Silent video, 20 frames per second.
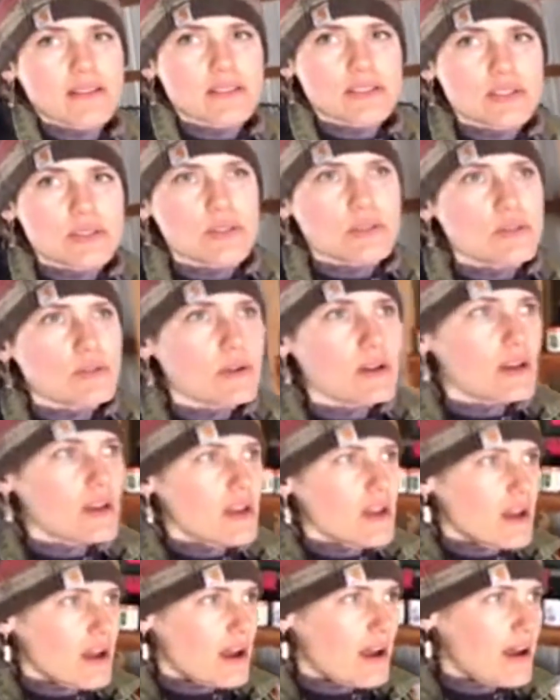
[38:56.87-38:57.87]
to,
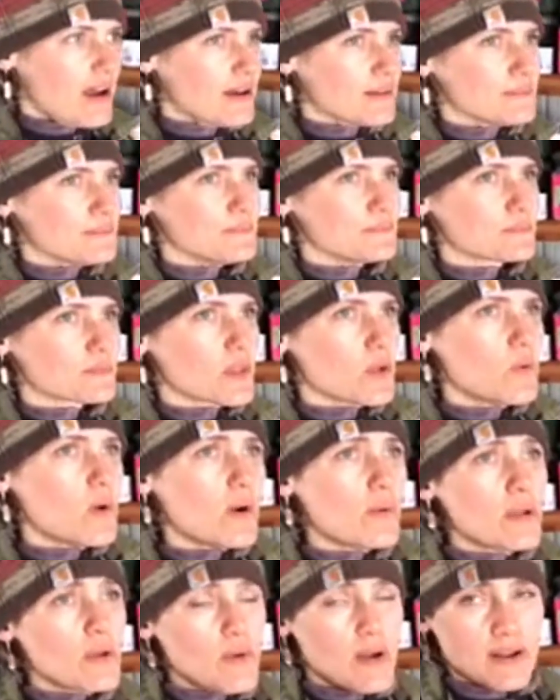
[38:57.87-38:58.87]
what
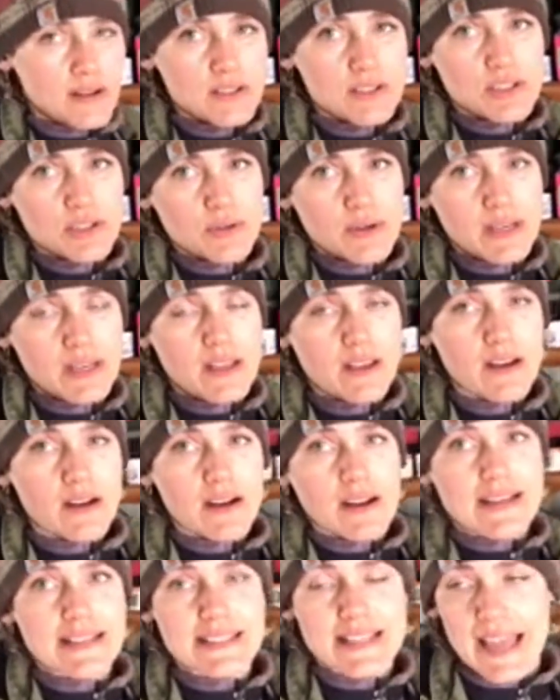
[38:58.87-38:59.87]
we want to do in here
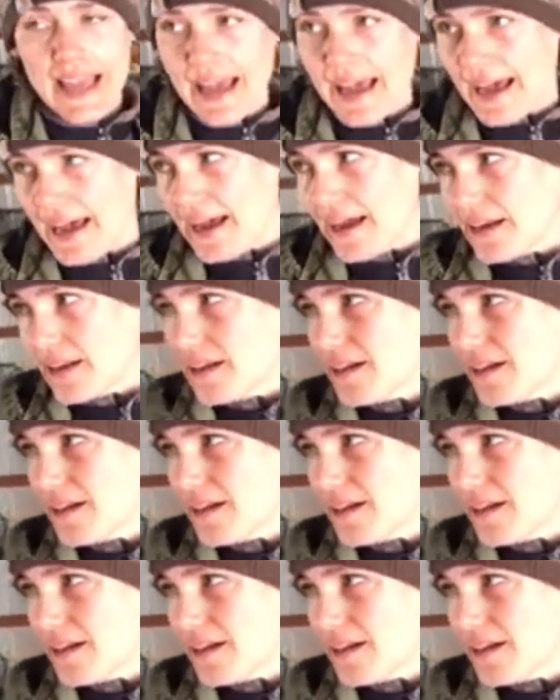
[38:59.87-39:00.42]
is add